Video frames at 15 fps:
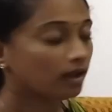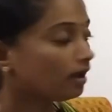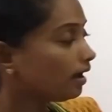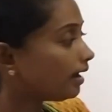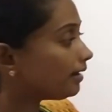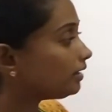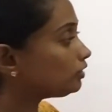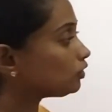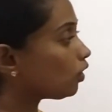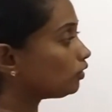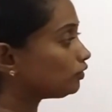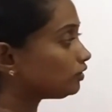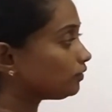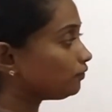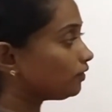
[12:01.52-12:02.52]
And I thought
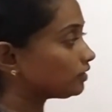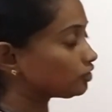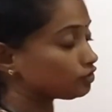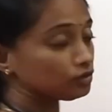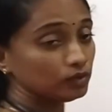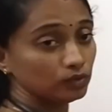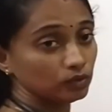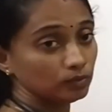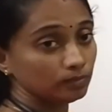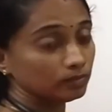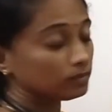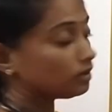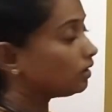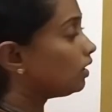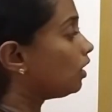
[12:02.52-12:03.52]
the first
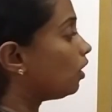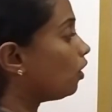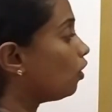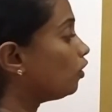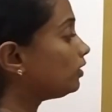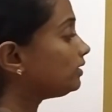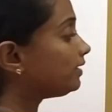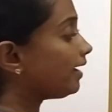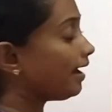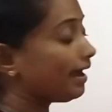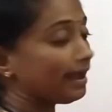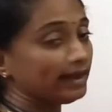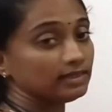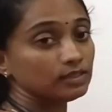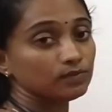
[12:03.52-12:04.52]
group hold their
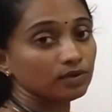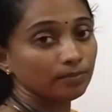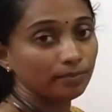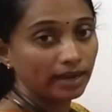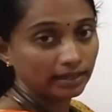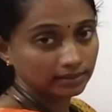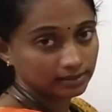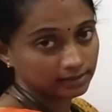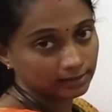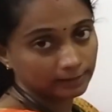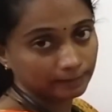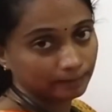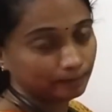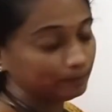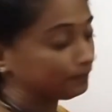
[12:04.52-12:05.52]
hands from back side.
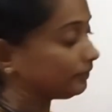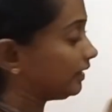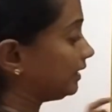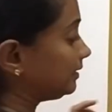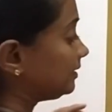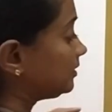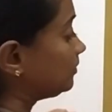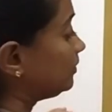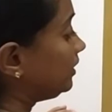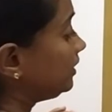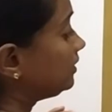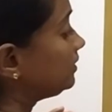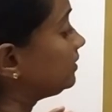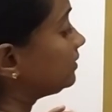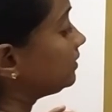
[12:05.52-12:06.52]
That is
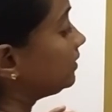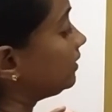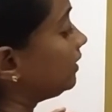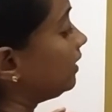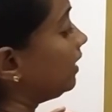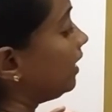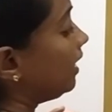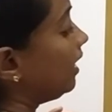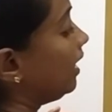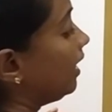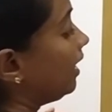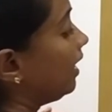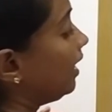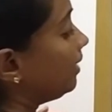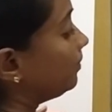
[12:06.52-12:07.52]
means
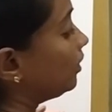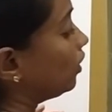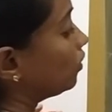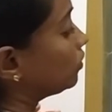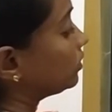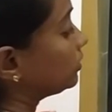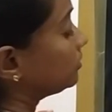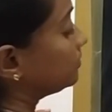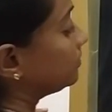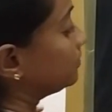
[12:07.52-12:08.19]
analog.